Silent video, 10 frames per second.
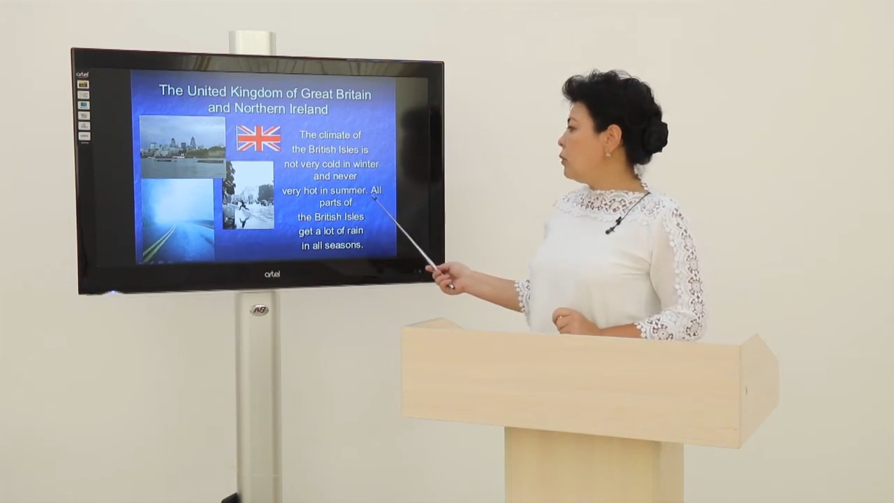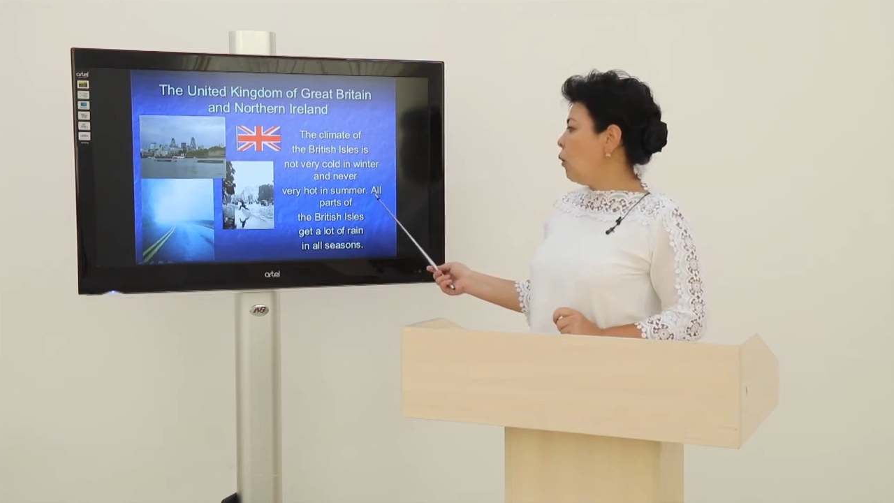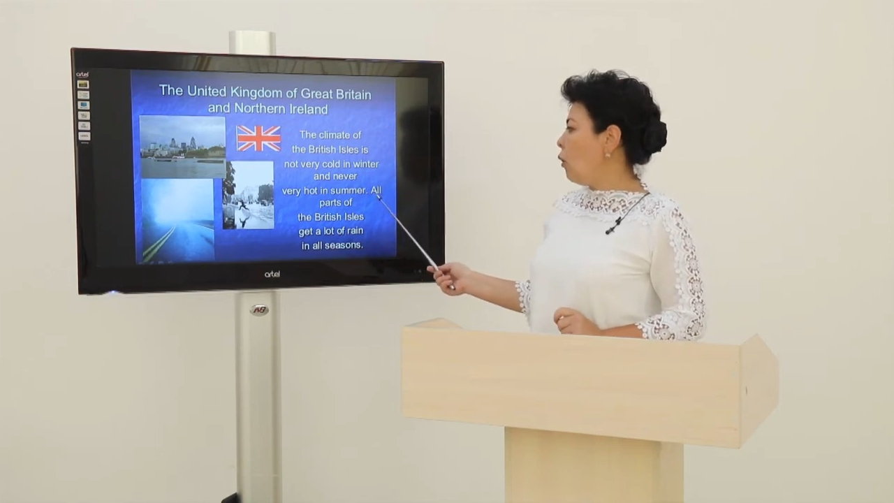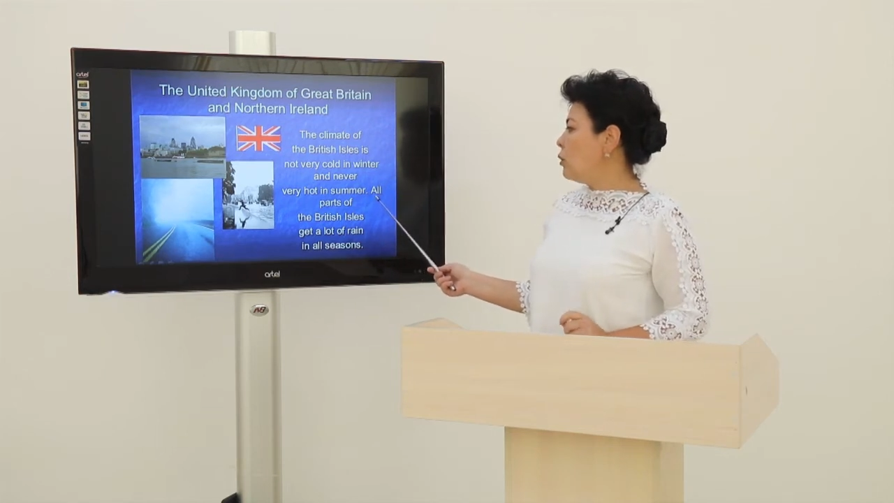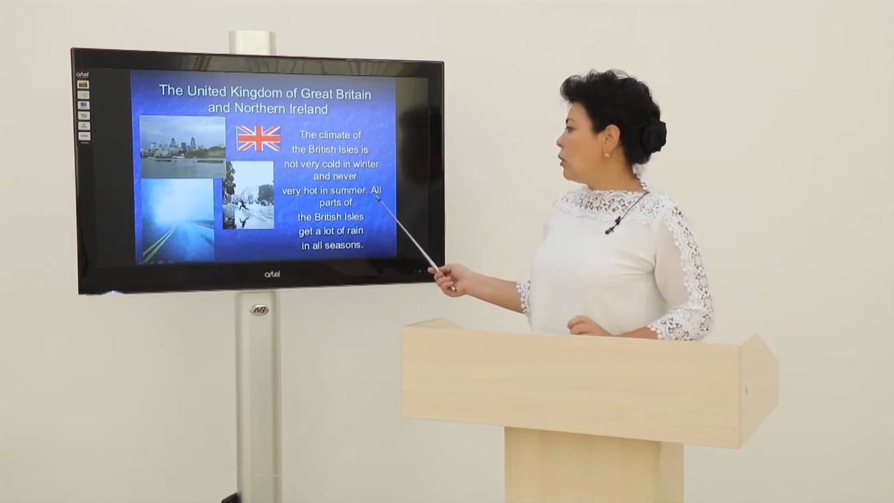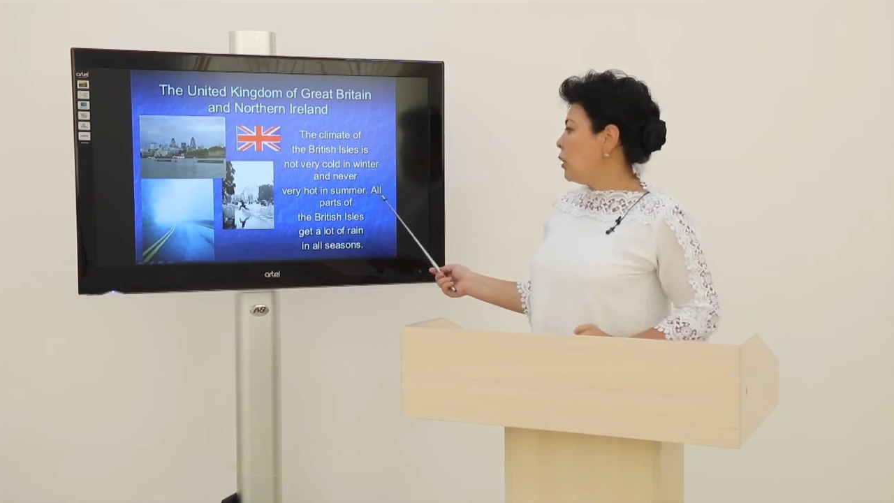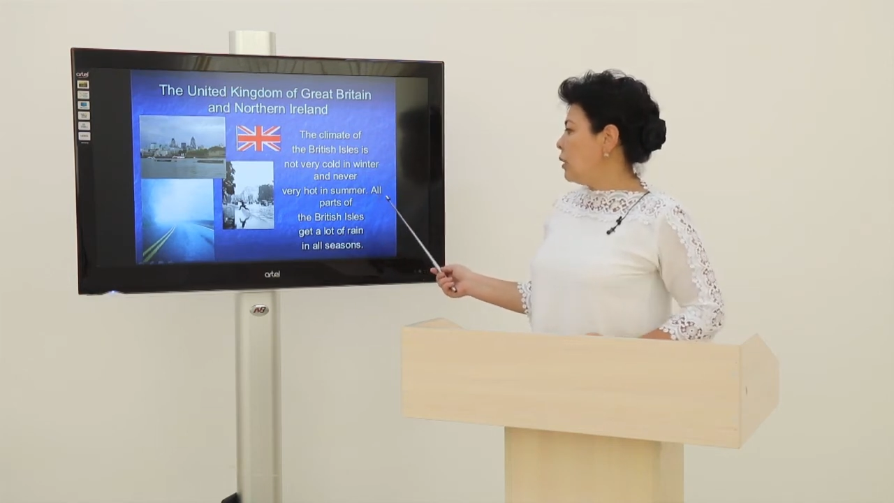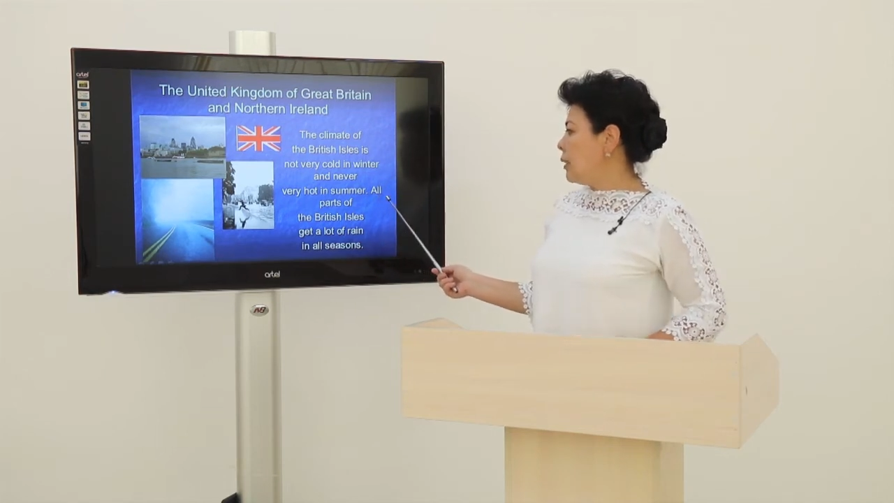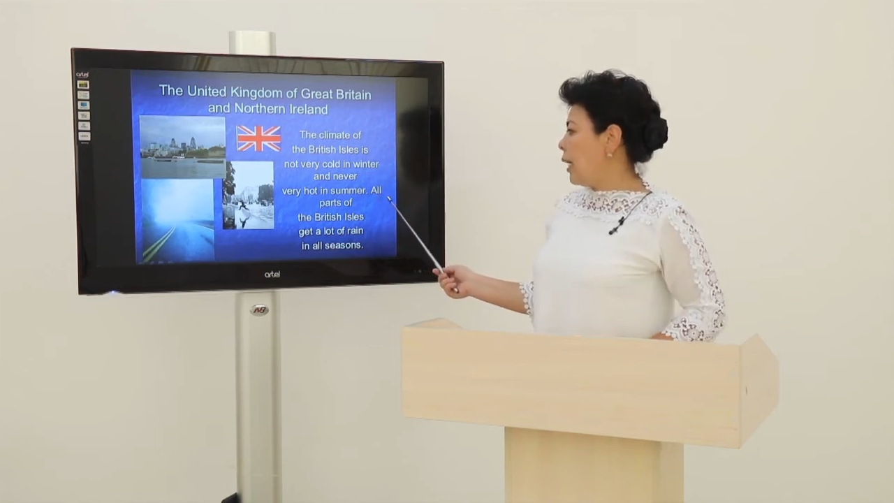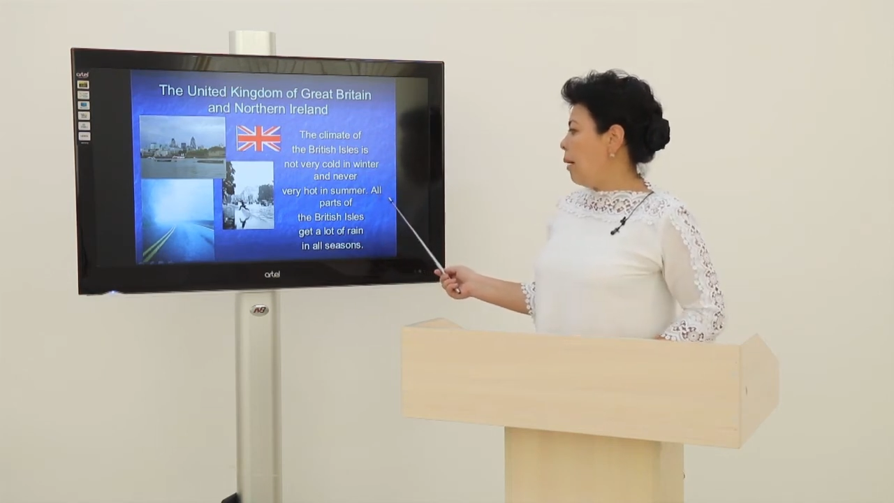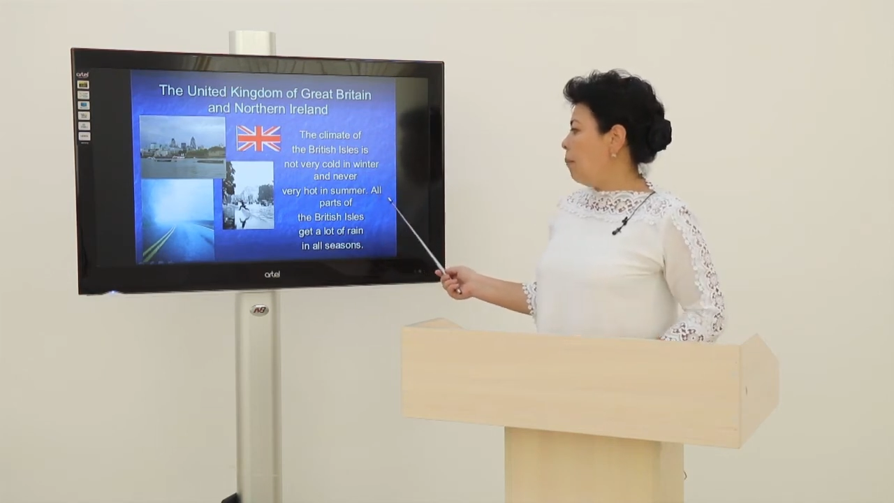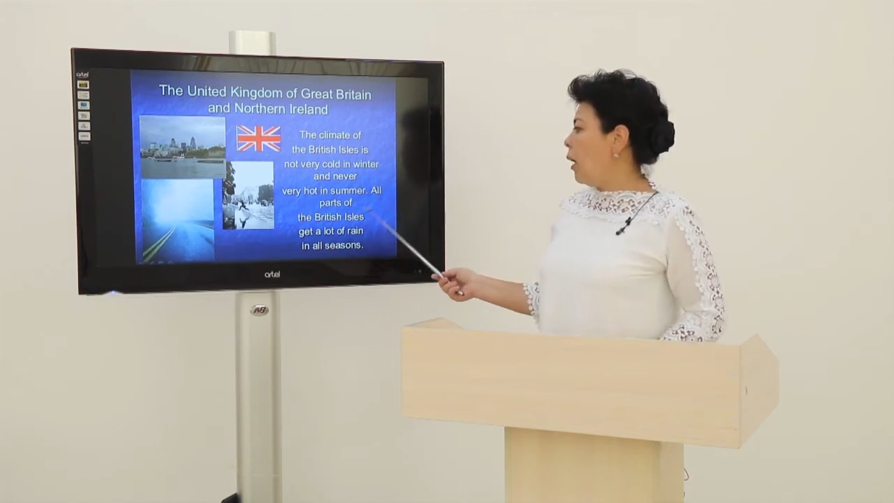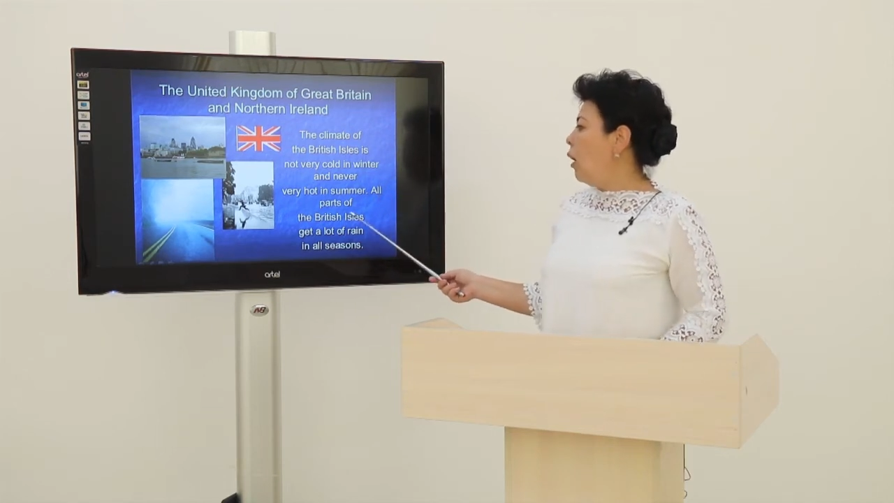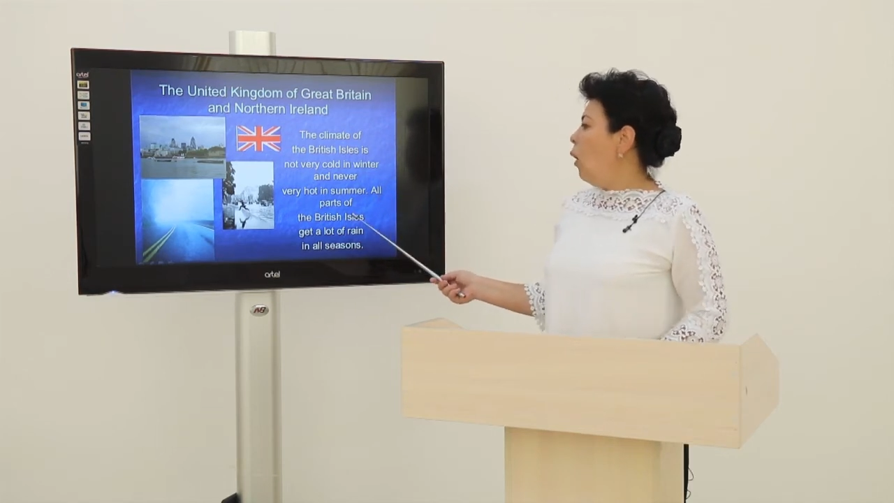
hot in summer.